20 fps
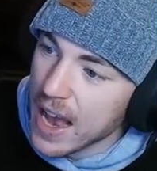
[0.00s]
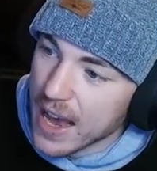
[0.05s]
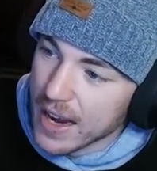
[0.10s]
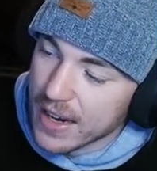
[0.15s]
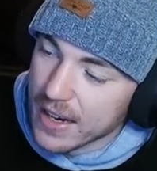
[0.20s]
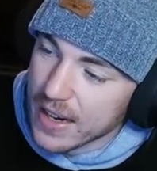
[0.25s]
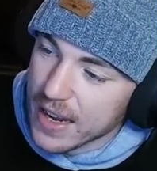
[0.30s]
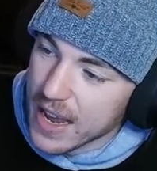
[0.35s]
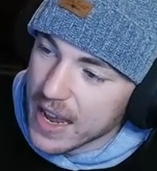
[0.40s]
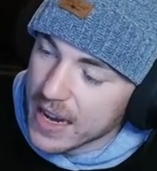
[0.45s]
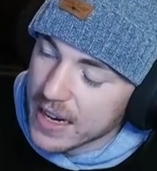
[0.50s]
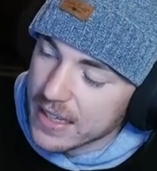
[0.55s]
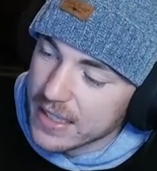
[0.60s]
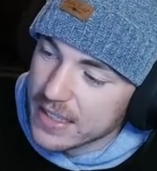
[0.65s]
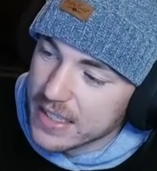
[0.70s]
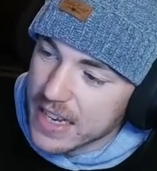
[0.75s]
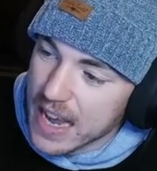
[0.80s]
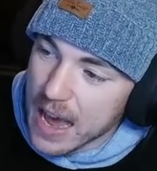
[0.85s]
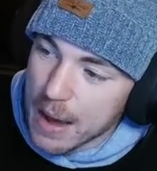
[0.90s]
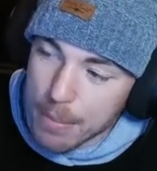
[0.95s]
and an
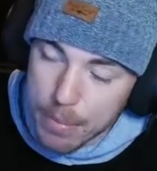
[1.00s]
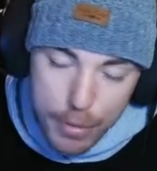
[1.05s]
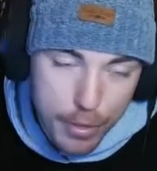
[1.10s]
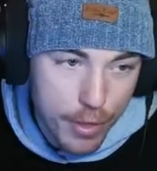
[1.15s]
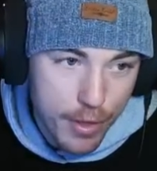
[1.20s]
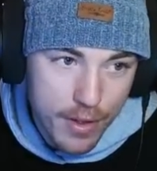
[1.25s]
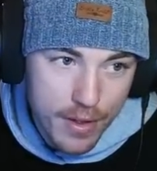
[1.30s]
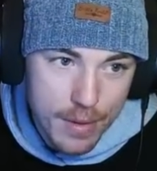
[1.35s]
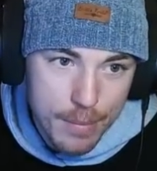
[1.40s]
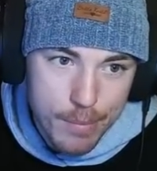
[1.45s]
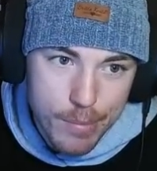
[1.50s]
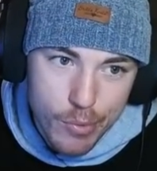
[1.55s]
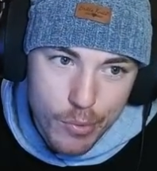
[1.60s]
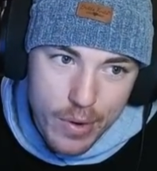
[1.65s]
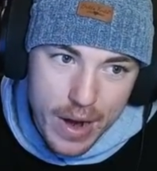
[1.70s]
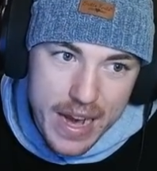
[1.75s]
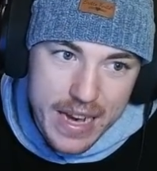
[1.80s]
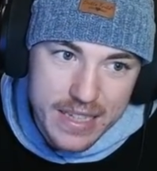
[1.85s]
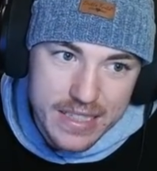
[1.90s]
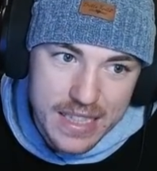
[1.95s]
in-depth
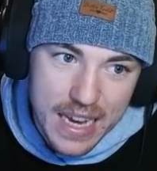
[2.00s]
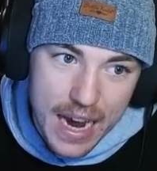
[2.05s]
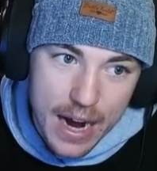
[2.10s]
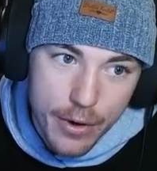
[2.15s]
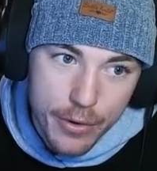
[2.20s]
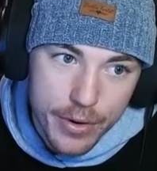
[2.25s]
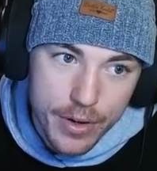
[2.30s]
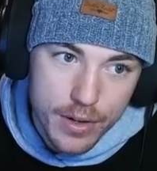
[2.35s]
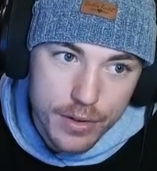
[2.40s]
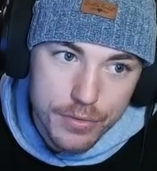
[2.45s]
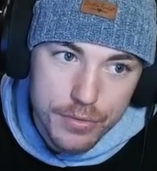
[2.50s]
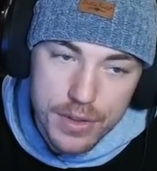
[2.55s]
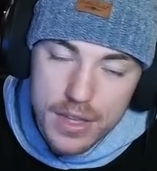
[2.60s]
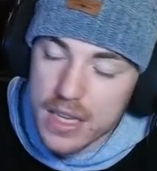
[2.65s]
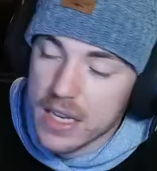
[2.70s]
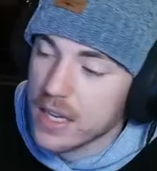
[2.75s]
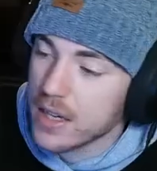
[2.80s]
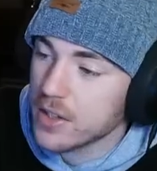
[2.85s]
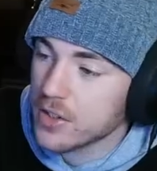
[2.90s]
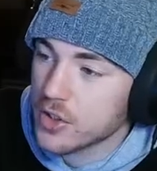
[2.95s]
breakdown of
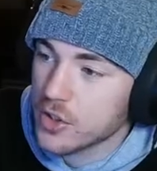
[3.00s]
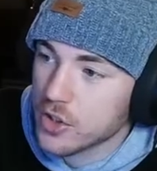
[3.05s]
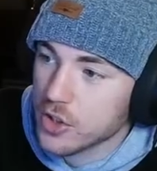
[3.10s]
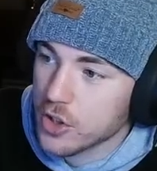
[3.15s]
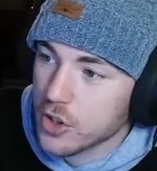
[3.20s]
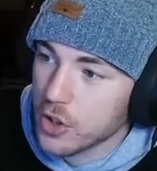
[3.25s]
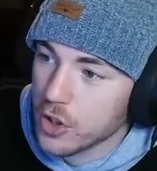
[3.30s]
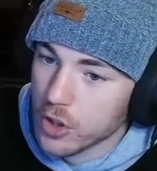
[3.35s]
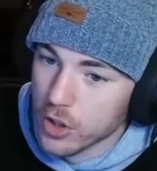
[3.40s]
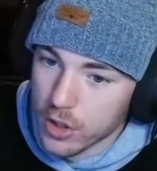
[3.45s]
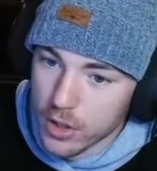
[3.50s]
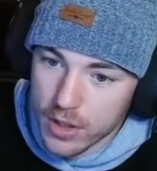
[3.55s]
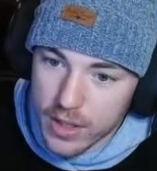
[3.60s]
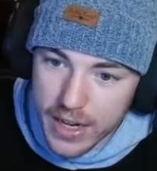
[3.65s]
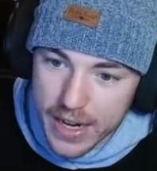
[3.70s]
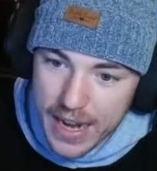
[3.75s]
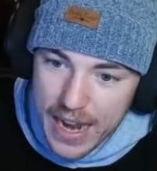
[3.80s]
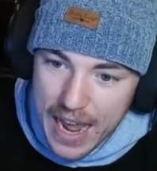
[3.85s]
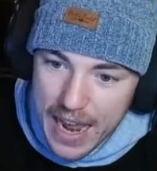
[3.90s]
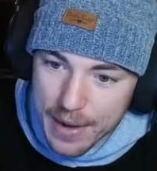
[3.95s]
the skull
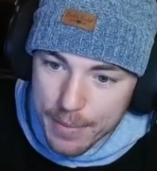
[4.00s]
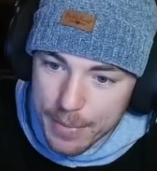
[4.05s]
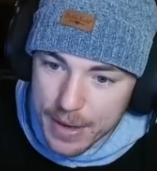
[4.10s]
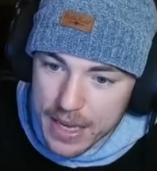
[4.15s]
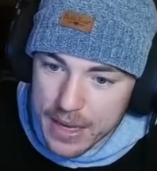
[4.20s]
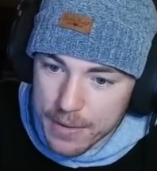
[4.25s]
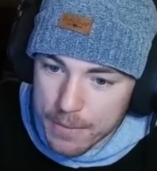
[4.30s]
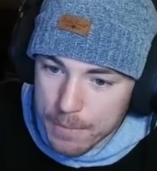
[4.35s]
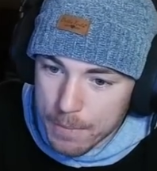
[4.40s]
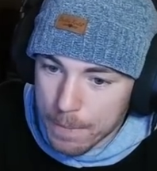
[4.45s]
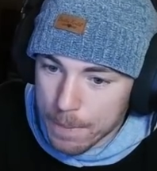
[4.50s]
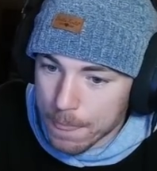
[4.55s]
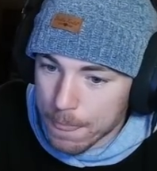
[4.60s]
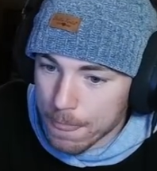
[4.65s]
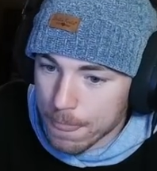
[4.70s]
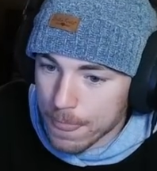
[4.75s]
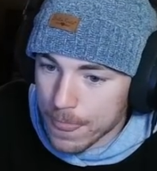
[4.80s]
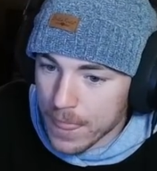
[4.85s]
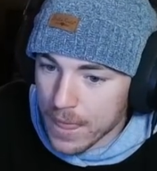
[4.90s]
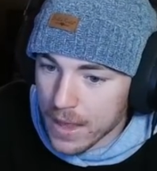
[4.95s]
anatomy,
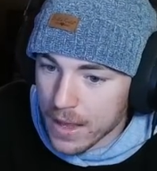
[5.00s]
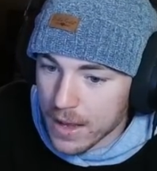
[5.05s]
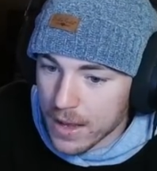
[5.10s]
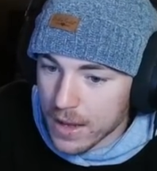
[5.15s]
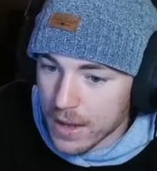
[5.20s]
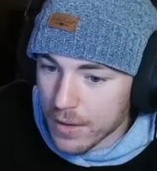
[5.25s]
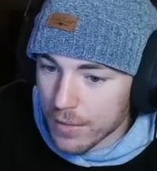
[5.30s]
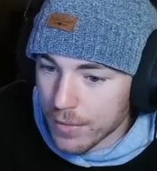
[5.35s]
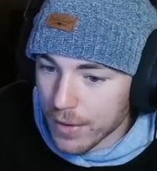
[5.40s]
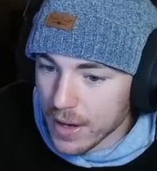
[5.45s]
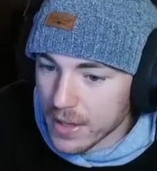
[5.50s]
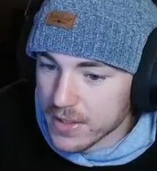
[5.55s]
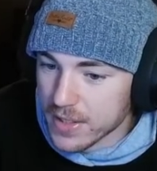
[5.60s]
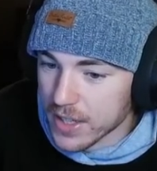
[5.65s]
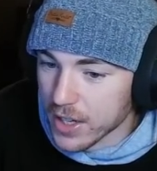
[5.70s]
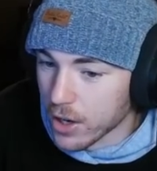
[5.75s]
facing